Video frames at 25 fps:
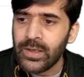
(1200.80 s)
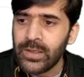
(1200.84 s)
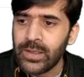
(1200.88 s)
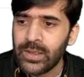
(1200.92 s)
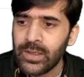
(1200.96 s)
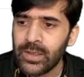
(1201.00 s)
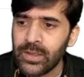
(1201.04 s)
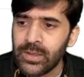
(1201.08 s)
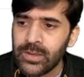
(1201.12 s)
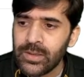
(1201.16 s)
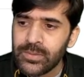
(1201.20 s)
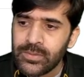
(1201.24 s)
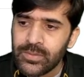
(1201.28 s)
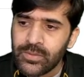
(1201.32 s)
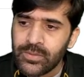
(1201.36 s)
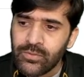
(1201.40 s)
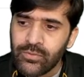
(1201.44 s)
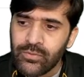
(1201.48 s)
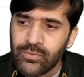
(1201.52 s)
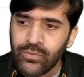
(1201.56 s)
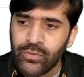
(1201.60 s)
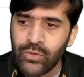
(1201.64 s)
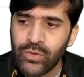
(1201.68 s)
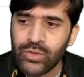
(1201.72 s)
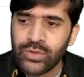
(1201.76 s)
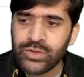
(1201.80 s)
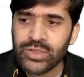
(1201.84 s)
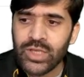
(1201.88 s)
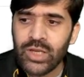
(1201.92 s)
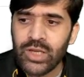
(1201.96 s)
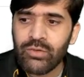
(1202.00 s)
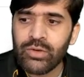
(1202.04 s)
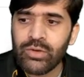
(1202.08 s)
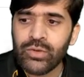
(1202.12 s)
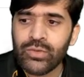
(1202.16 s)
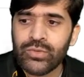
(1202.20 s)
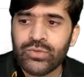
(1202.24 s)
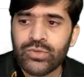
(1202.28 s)
ID
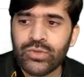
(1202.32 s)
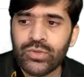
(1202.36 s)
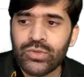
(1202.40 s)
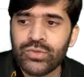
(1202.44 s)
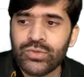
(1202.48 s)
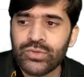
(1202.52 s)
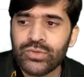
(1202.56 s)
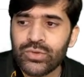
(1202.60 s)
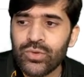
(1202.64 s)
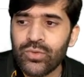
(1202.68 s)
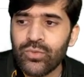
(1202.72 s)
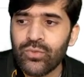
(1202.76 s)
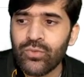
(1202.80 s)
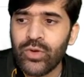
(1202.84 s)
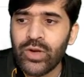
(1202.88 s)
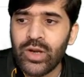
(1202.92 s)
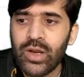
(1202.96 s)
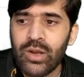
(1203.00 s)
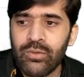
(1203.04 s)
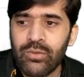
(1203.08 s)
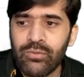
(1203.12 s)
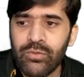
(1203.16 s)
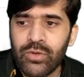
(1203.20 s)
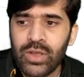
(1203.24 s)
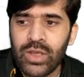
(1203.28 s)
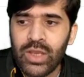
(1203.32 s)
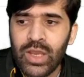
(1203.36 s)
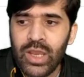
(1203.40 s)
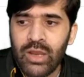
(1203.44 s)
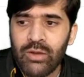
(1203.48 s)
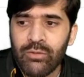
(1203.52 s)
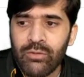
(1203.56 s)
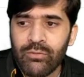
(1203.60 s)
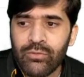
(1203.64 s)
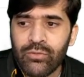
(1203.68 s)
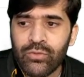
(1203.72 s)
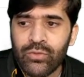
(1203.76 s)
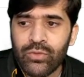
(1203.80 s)
4720. So what we
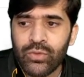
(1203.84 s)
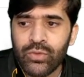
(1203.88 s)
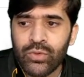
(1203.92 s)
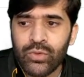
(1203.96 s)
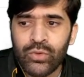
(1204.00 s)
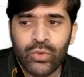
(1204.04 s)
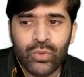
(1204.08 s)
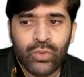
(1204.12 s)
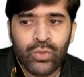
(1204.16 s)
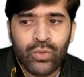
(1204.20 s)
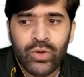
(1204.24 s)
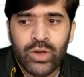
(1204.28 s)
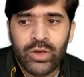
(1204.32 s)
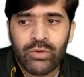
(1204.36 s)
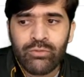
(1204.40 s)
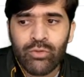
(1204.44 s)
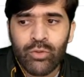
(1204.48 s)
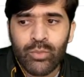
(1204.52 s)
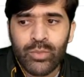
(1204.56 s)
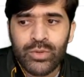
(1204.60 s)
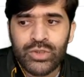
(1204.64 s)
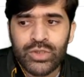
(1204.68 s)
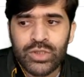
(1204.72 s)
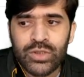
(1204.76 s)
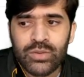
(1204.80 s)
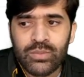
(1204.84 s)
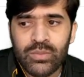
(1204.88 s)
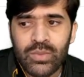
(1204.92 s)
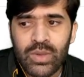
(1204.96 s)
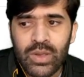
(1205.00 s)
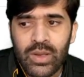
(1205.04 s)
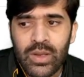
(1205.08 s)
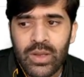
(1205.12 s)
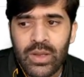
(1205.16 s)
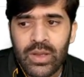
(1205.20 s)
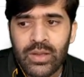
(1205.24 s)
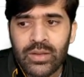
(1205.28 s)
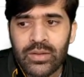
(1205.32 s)
have two
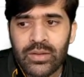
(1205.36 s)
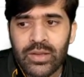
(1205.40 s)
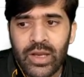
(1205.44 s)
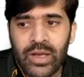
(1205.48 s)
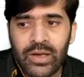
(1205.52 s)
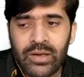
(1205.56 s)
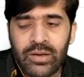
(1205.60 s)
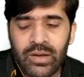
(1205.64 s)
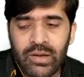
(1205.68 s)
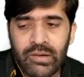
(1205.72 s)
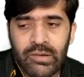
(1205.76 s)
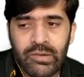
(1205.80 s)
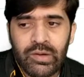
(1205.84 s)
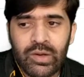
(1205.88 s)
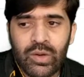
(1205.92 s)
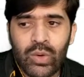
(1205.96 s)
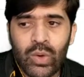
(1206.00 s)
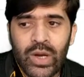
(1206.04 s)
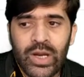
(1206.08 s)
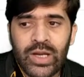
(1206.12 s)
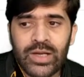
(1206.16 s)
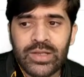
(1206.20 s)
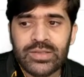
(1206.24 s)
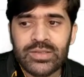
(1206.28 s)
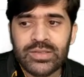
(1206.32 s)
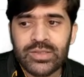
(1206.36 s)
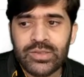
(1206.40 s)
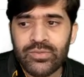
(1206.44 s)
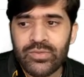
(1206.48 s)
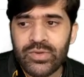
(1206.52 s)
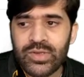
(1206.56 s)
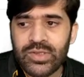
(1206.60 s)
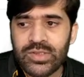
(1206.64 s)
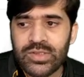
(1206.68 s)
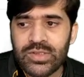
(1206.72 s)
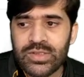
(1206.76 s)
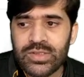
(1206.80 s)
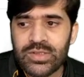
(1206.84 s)
information that are required:
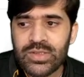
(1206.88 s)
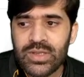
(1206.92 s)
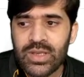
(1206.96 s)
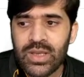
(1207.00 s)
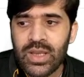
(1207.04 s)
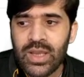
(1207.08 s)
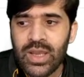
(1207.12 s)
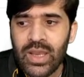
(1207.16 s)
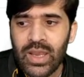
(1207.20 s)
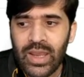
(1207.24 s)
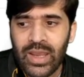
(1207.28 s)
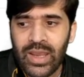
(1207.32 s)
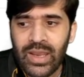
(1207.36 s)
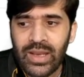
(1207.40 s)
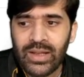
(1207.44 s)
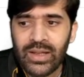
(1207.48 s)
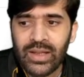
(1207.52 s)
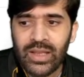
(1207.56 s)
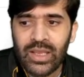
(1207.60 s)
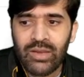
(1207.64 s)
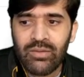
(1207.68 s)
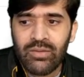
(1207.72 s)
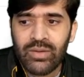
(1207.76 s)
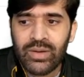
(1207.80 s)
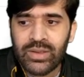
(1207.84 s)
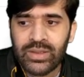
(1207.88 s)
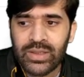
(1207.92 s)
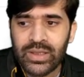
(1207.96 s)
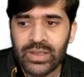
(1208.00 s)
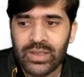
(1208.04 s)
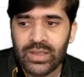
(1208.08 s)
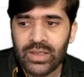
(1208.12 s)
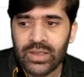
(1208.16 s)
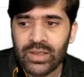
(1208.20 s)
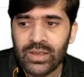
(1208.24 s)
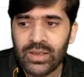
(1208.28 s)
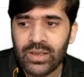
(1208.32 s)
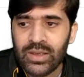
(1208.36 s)
service and event
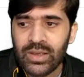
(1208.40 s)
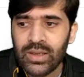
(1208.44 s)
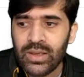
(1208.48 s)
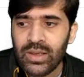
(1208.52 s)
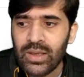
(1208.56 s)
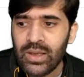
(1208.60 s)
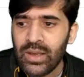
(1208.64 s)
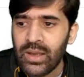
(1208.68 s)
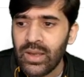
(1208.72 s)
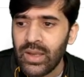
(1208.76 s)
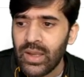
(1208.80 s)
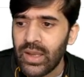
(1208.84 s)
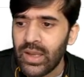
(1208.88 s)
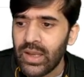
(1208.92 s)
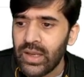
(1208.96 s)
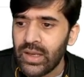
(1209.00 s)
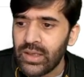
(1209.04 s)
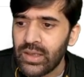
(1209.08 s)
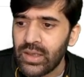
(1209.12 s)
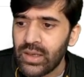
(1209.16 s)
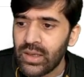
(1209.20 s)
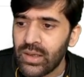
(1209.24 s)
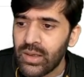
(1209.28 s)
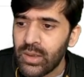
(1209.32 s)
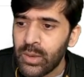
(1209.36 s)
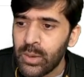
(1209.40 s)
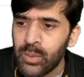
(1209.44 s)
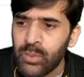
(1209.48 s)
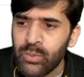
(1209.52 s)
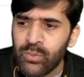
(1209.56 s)
ID. And